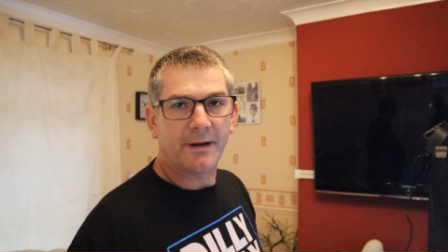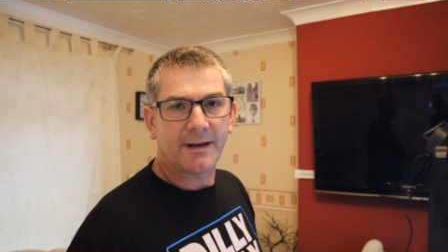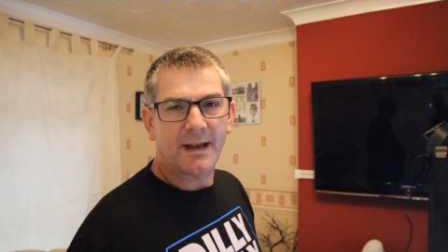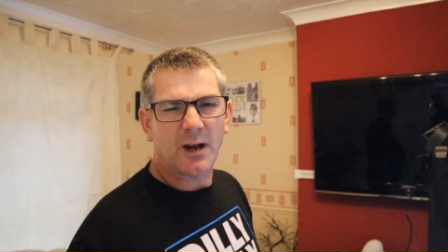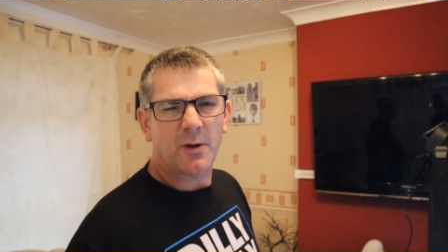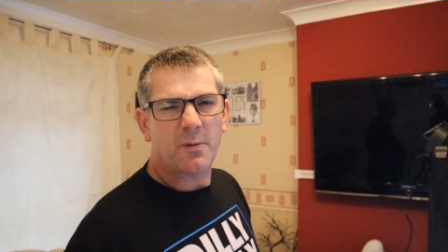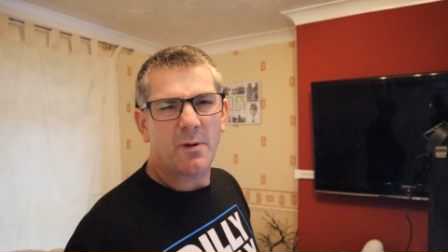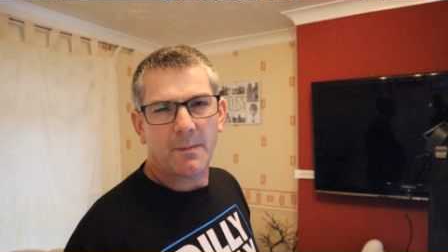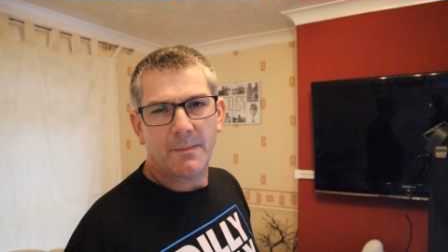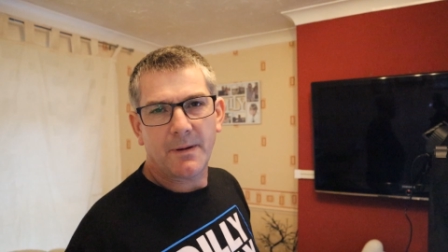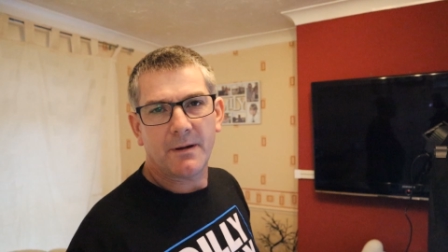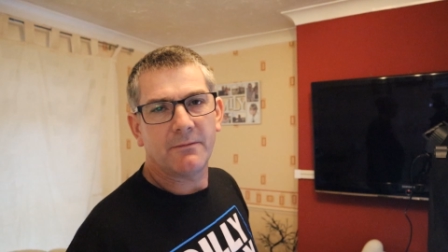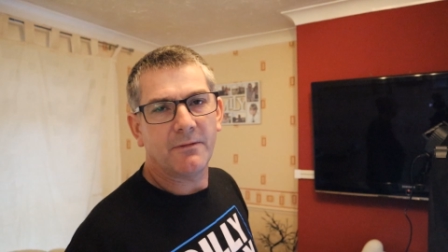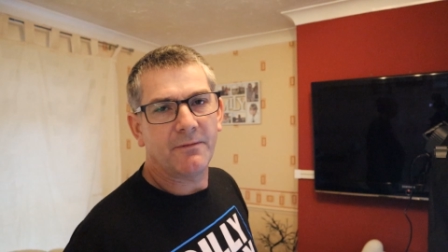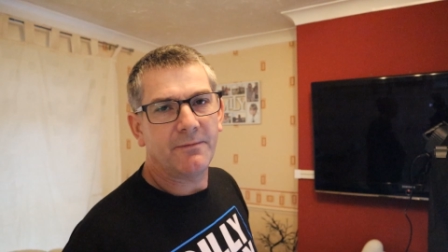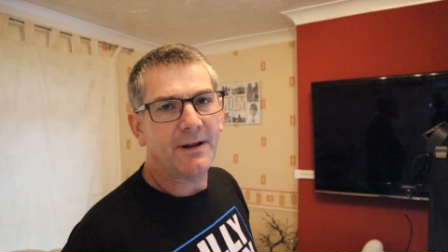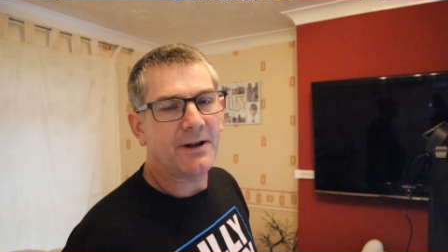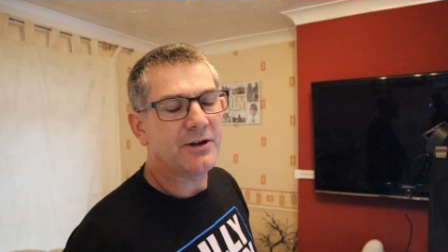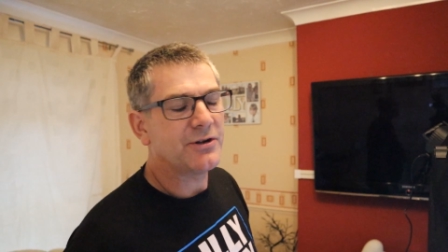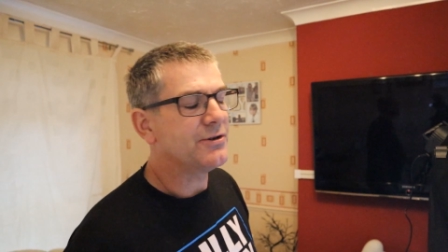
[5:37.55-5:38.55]
I get quite a bit of
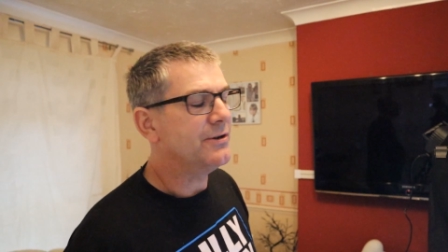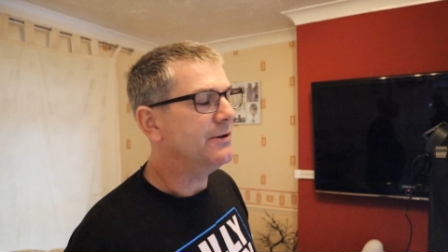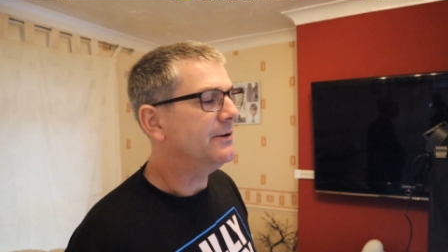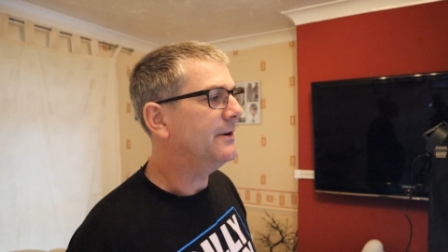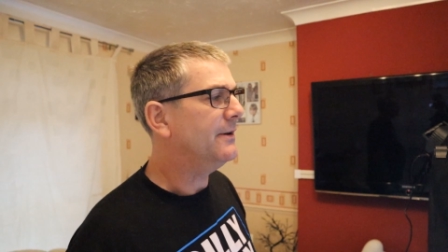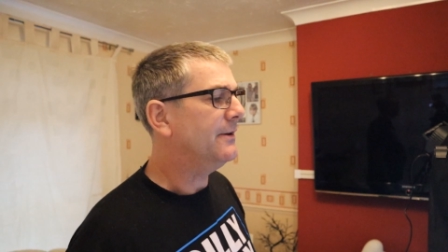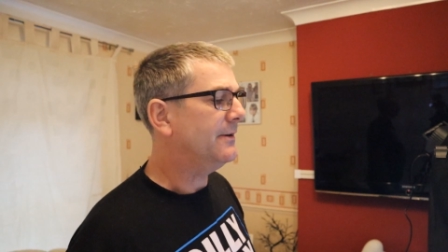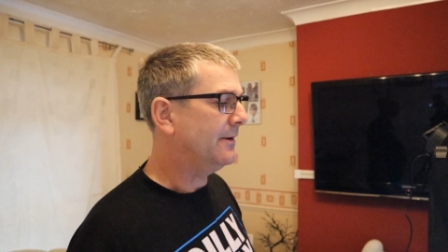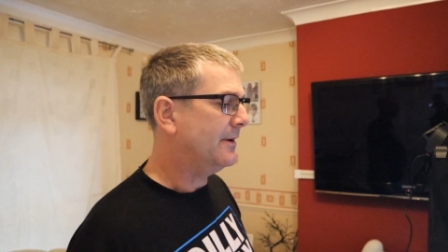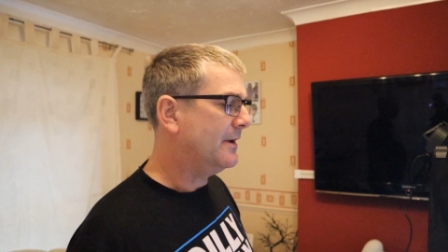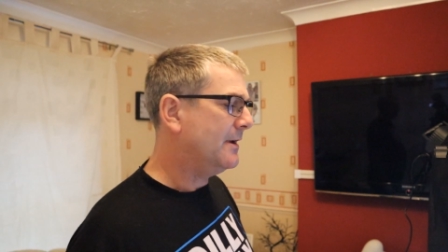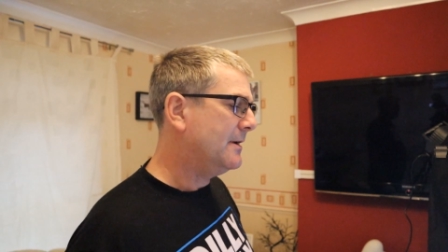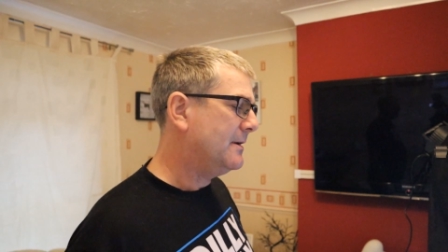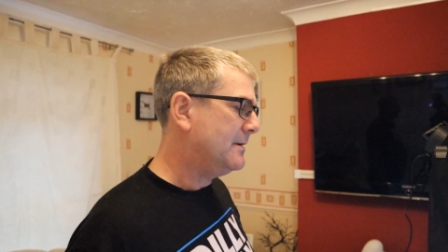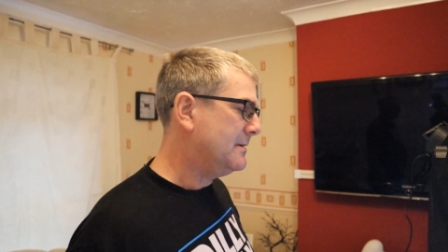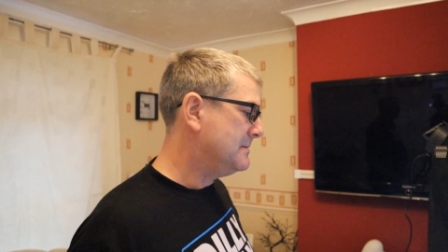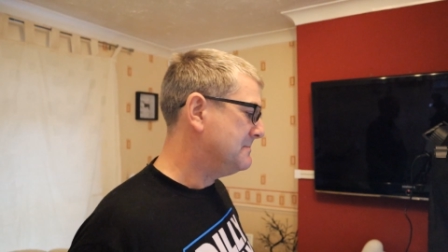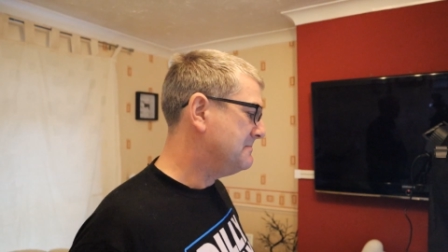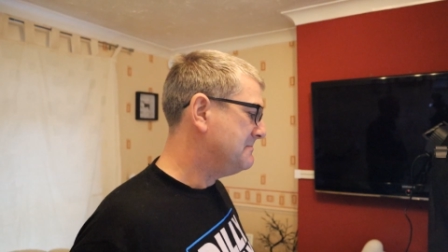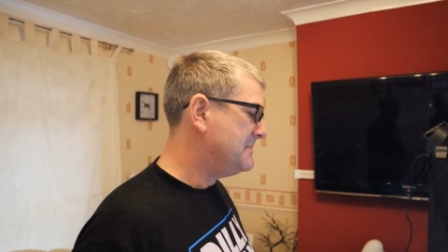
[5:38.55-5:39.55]
reflection, and
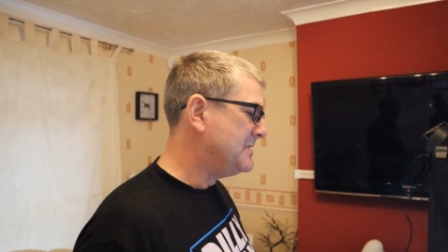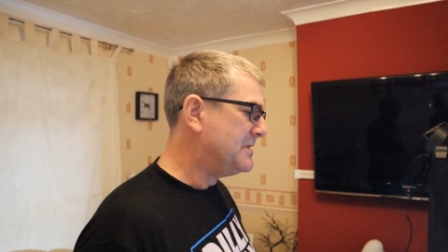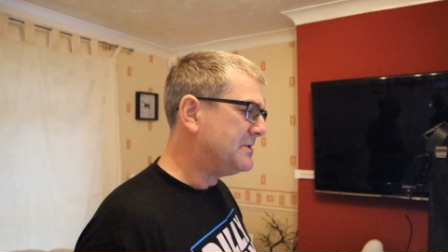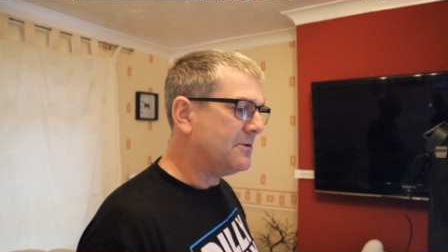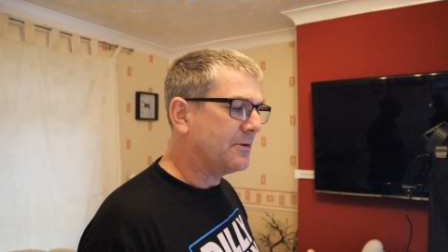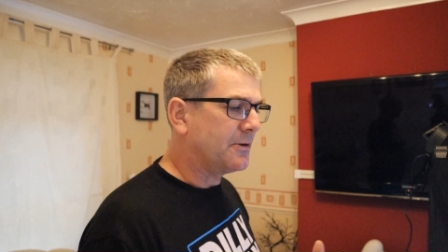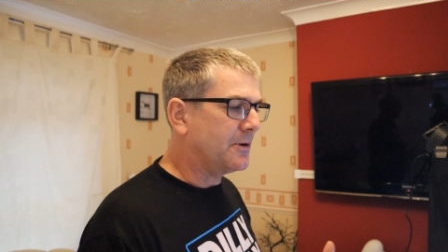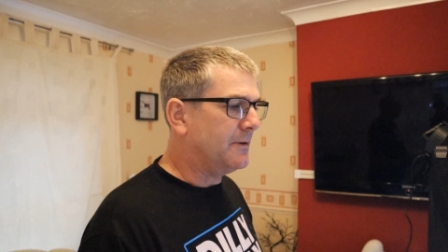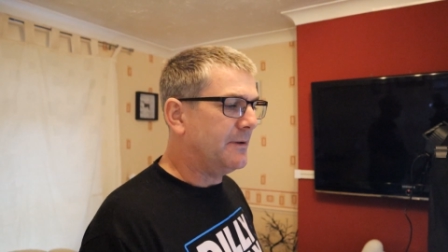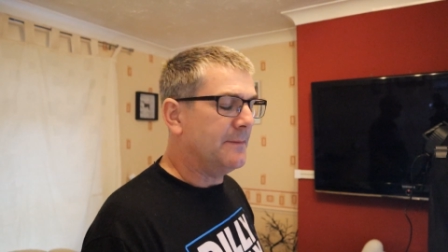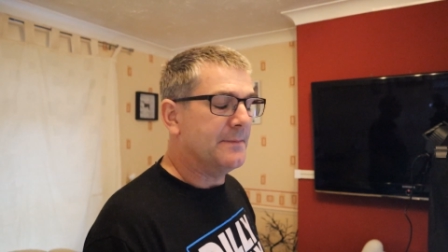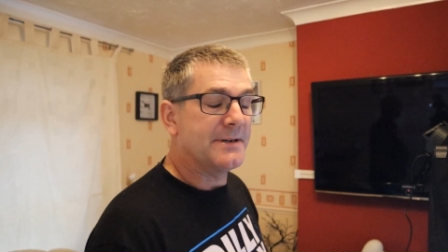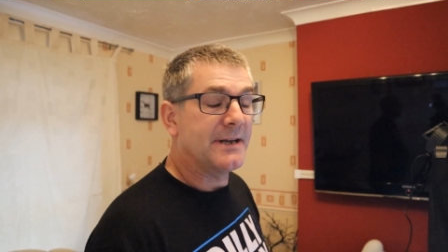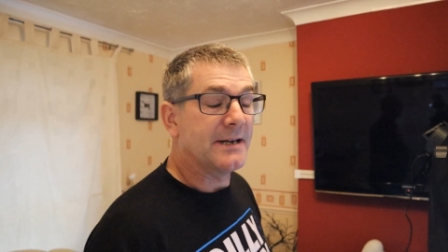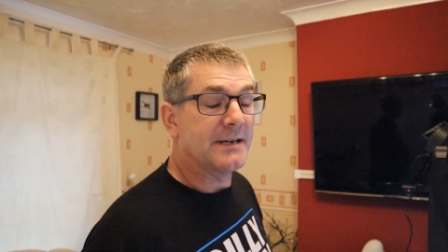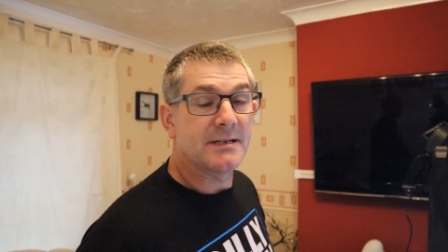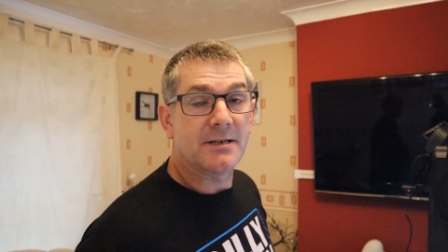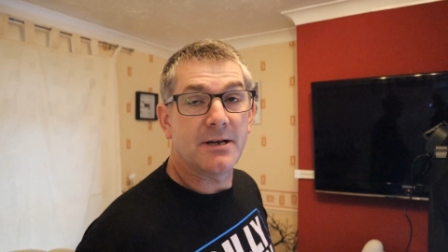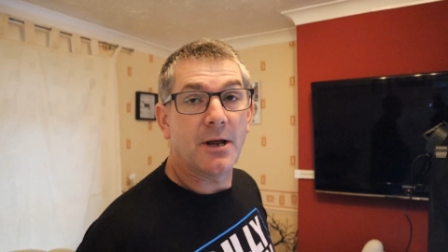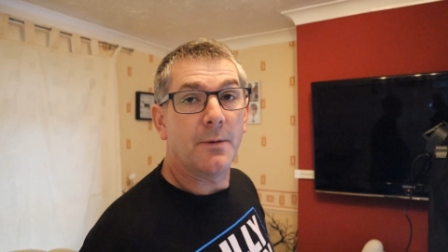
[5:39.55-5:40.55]
it's not going to
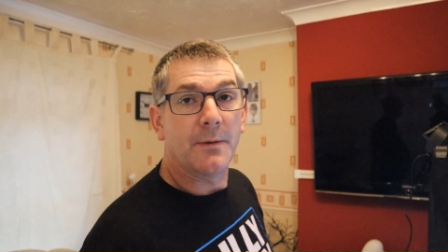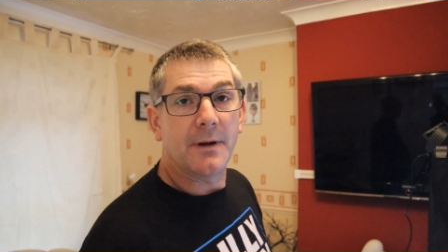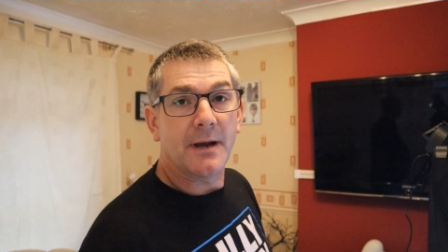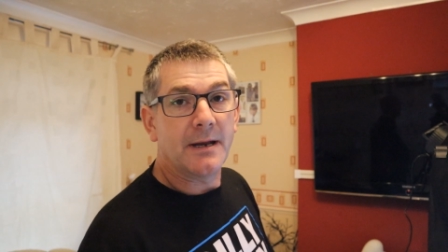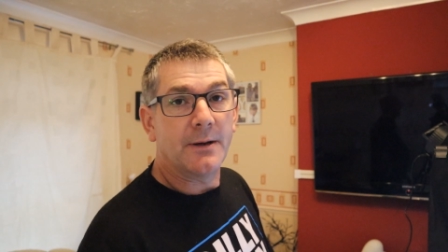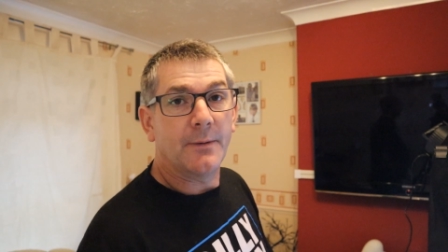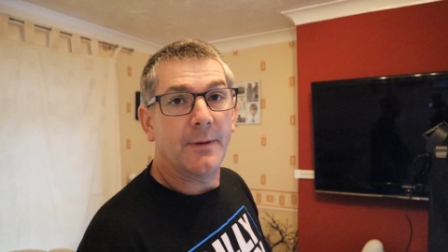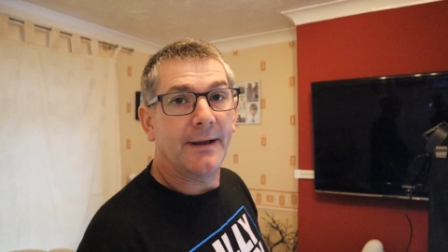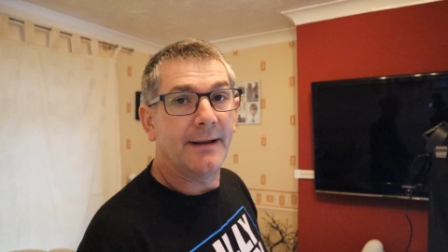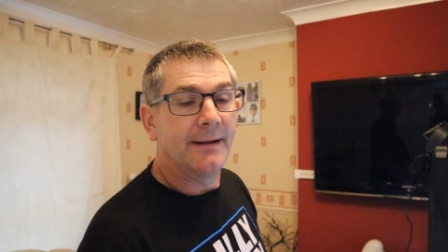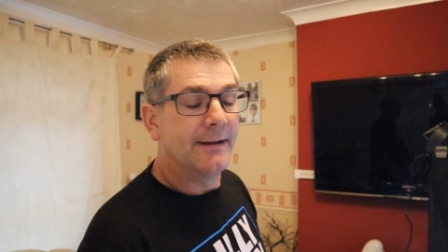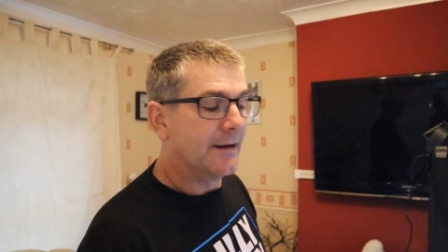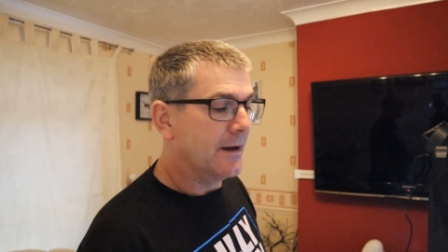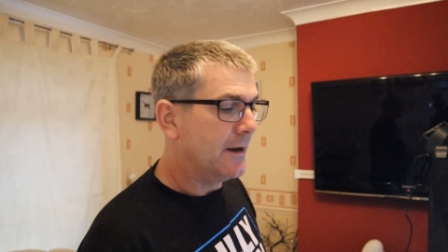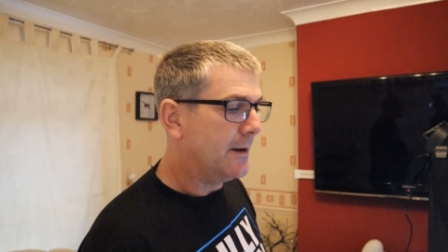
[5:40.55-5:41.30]
imitate snow in any way.